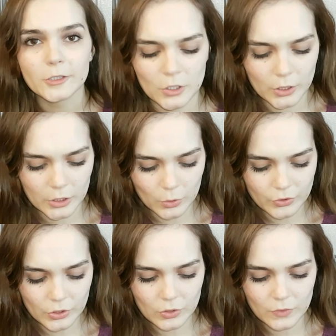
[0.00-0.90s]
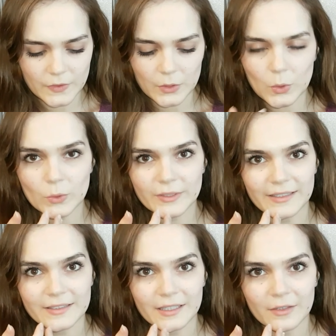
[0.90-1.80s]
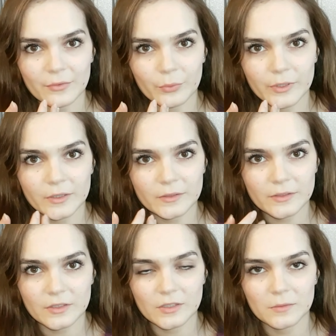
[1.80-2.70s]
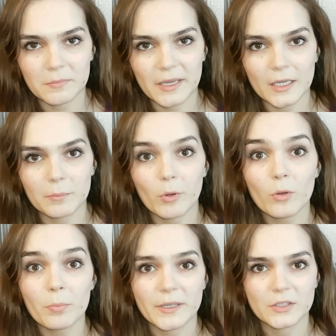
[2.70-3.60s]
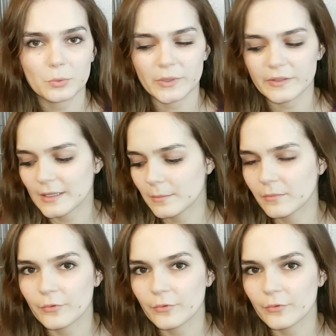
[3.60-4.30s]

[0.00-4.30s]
You could also use old unsafe wheels to make ball pits with them.